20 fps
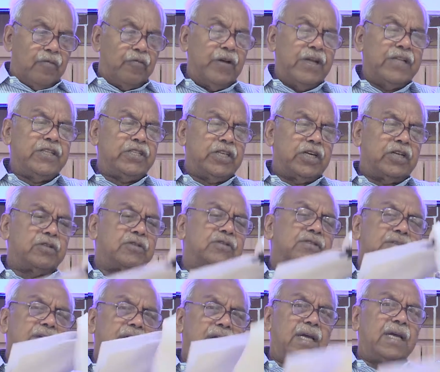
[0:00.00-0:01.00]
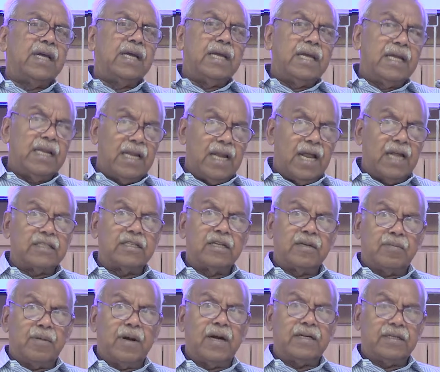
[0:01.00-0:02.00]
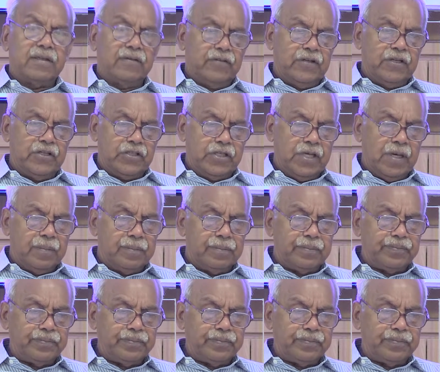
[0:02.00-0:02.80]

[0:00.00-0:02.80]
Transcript: venture to say in larger part of Asia.